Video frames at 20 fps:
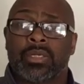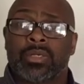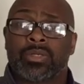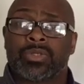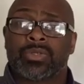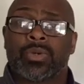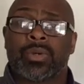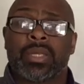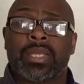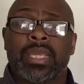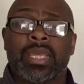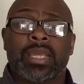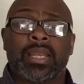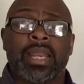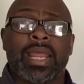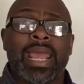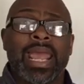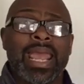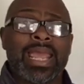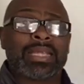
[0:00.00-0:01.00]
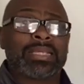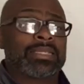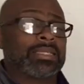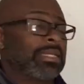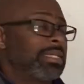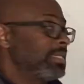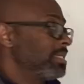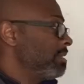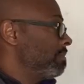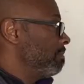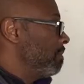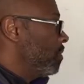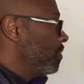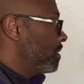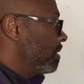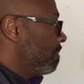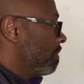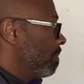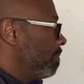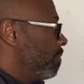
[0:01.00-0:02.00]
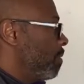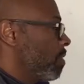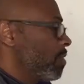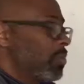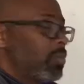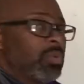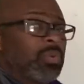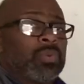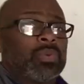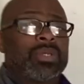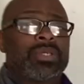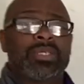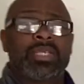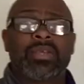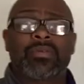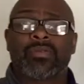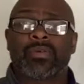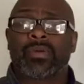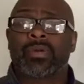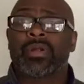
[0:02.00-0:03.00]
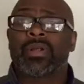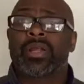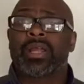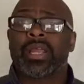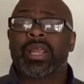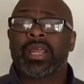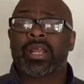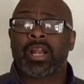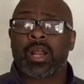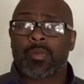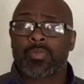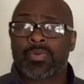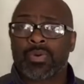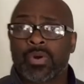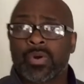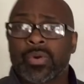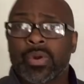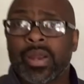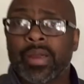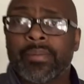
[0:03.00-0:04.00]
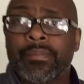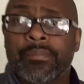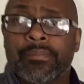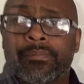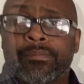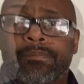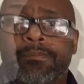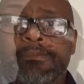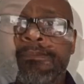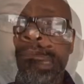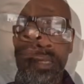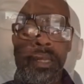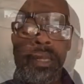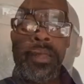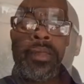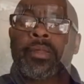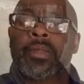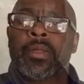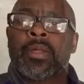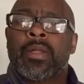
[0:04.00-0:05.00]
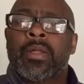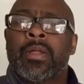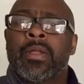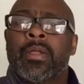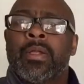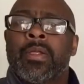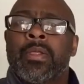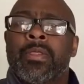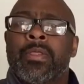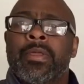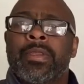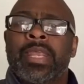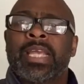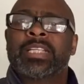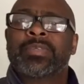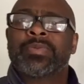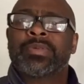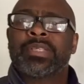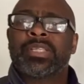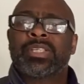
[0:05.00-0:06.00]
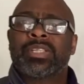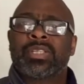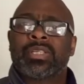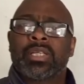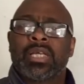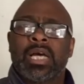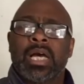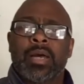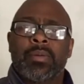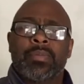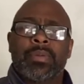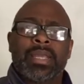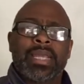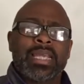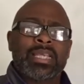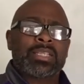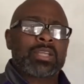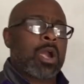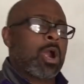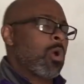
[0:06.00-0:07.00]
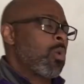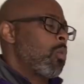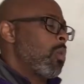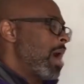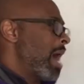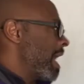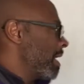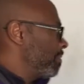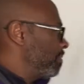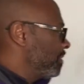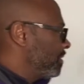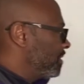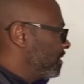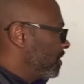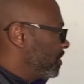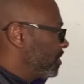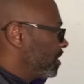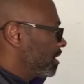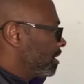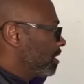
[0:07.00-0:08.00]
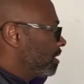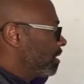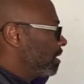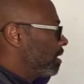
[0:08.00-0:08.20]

So again, X is the most important receiver in our program. The next position up is our Y position.